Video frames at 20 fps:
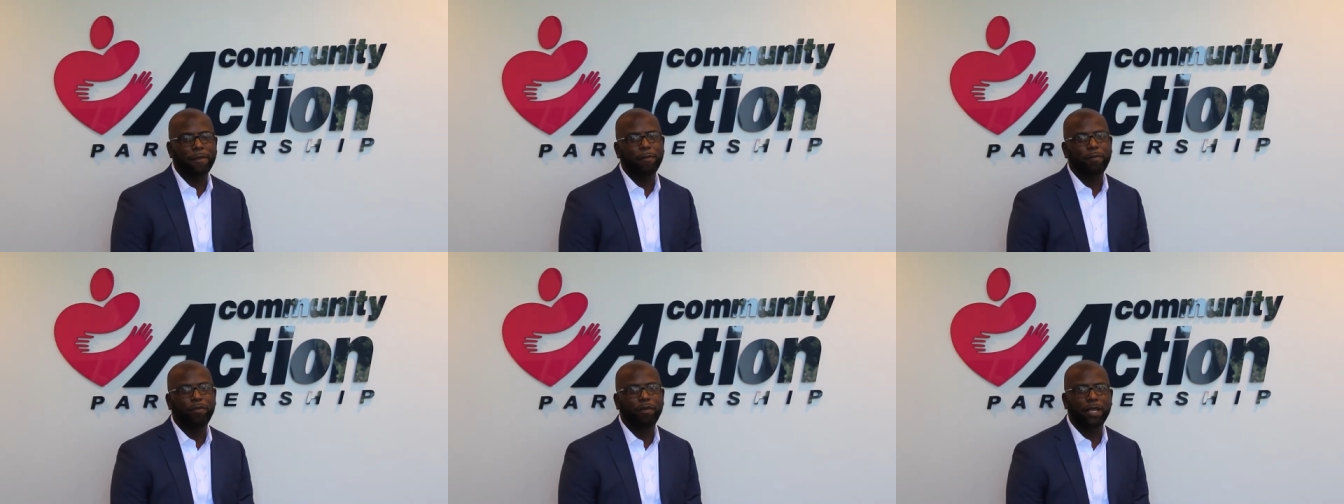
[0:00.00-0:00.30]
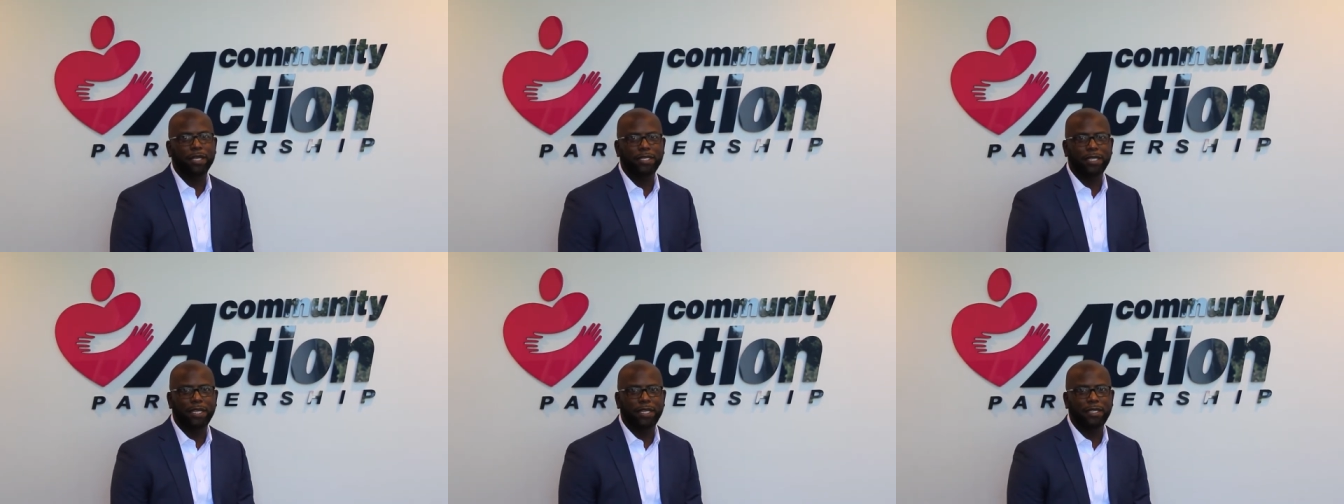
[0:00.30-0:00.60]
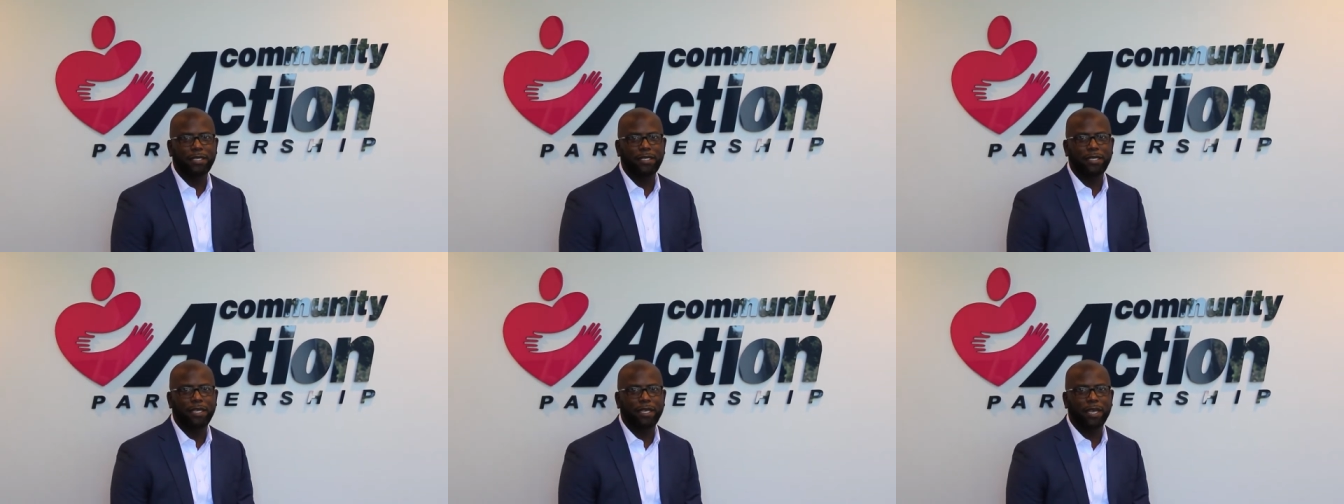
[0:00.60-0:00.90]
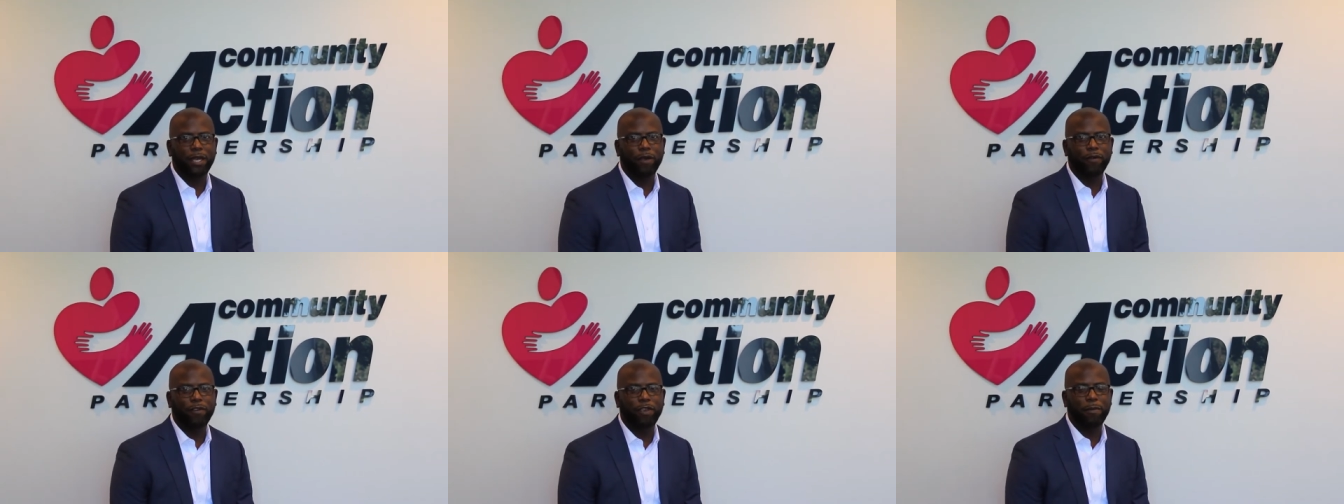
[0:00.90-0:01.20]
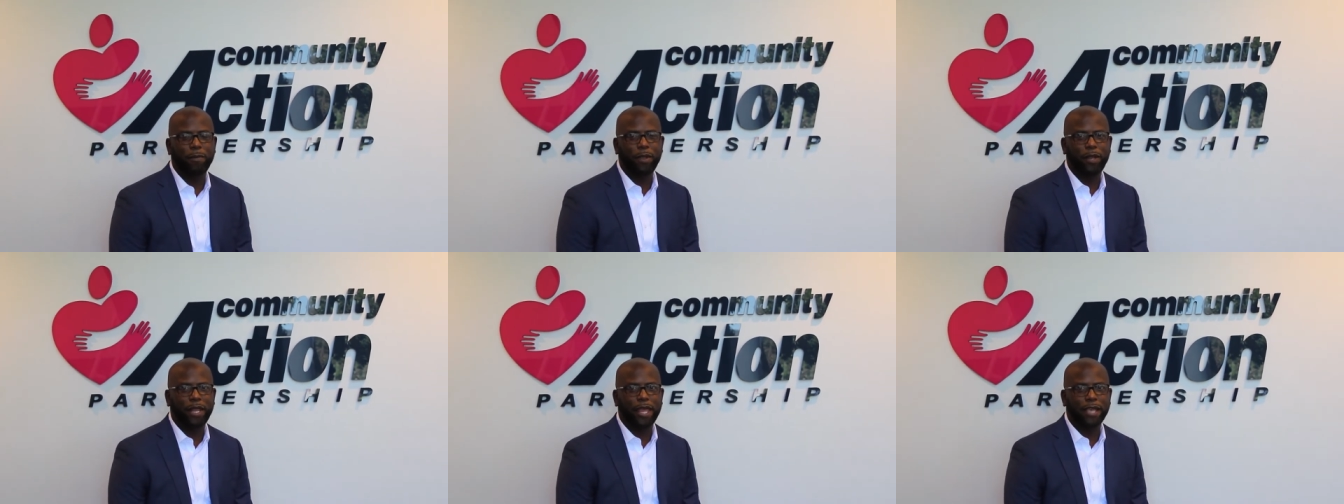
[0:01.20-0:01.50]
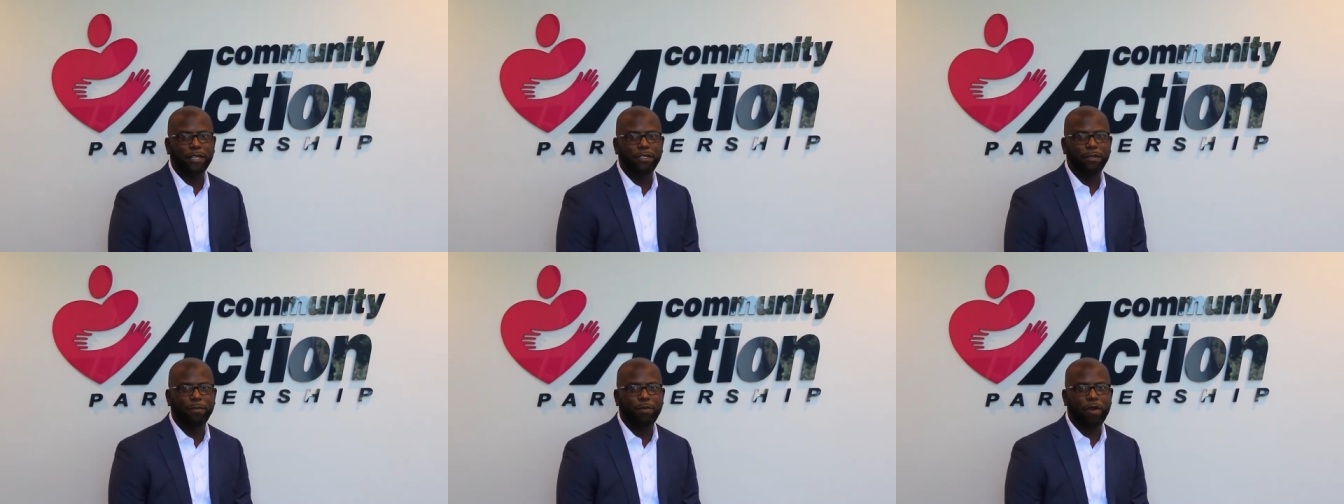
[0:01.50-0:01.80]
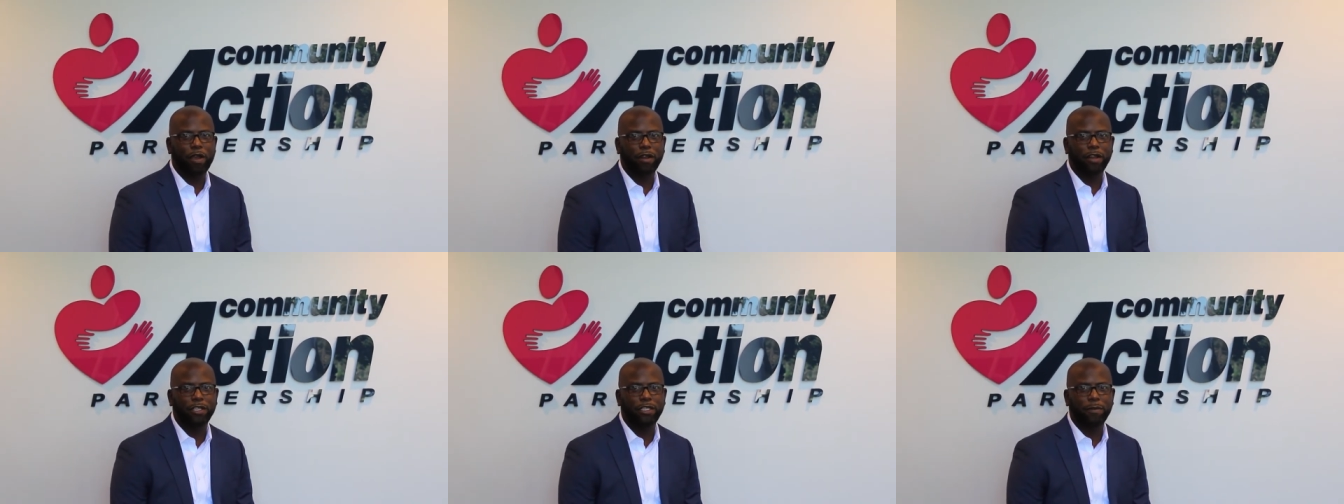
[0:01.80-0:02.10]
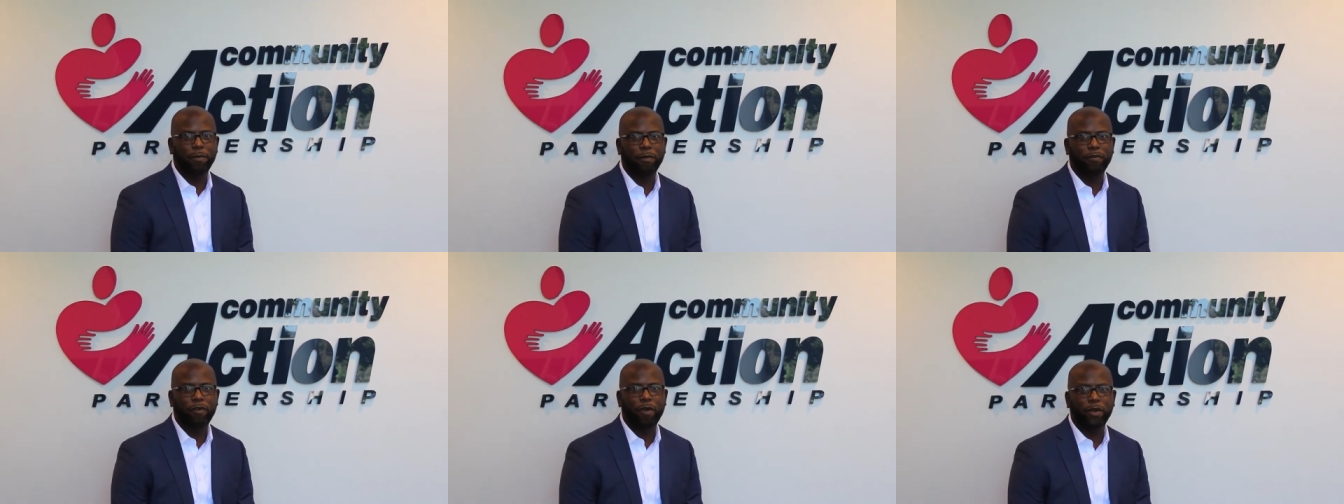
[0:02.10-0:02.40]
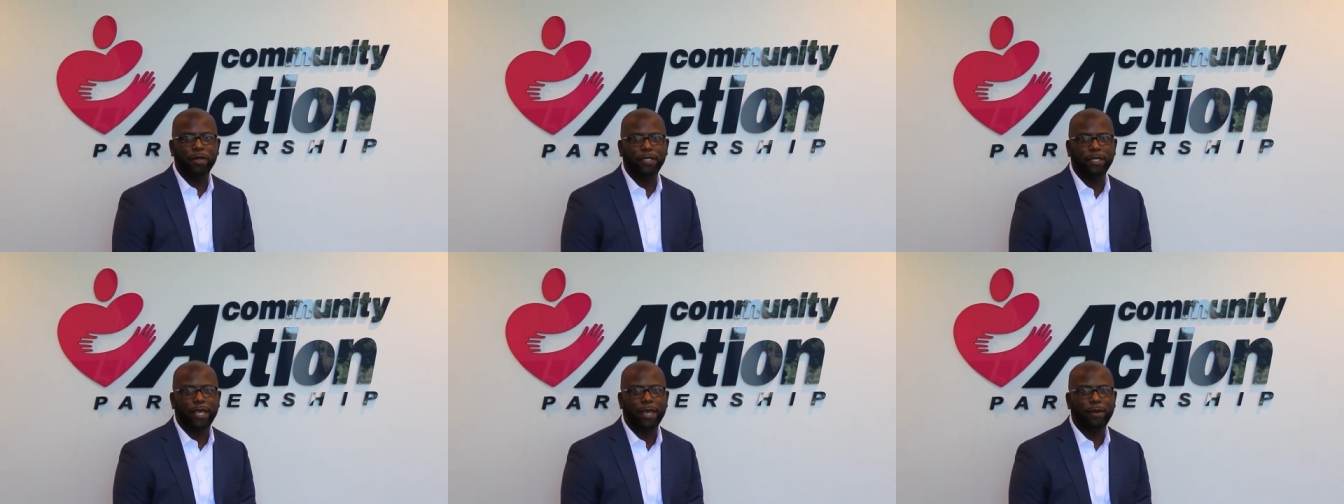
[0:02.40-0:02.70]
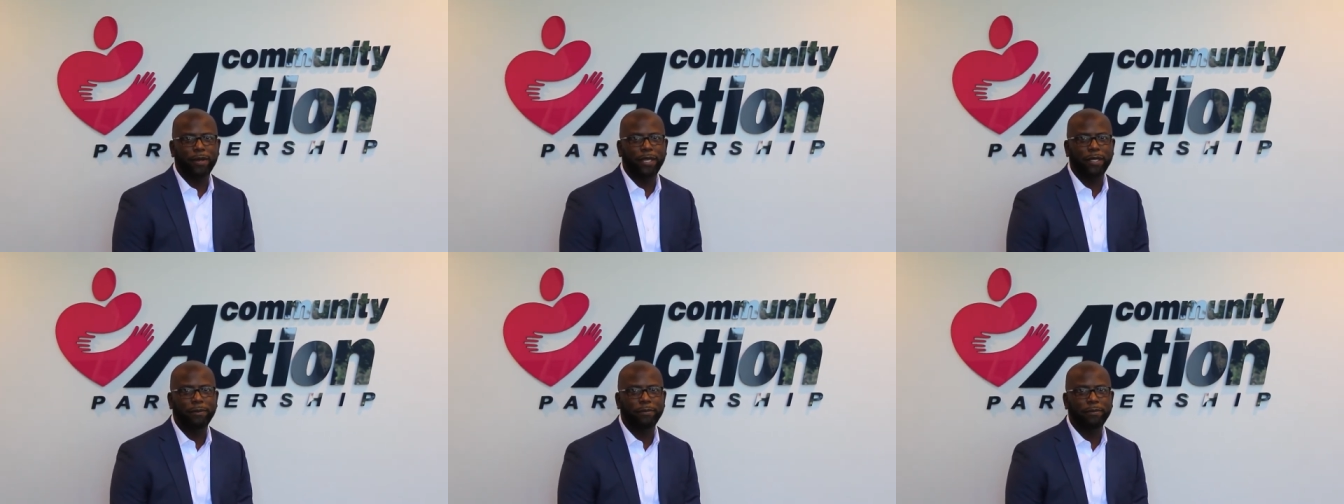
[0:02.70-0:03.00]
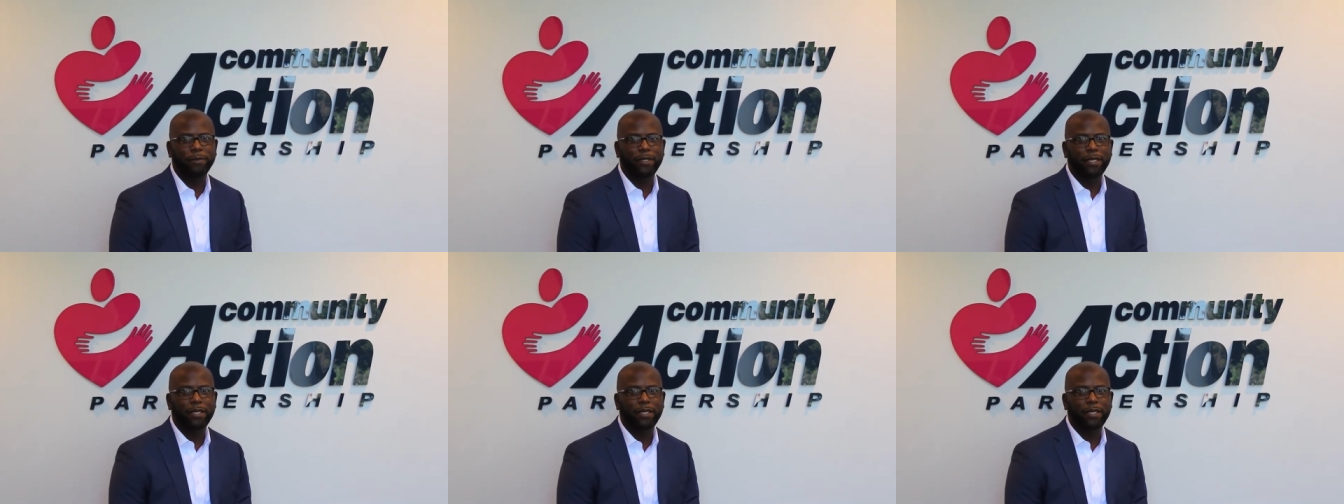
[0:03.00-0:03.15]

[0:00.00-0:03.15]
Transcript: I'm the president and CEO of Community Action Partnership of Orange County.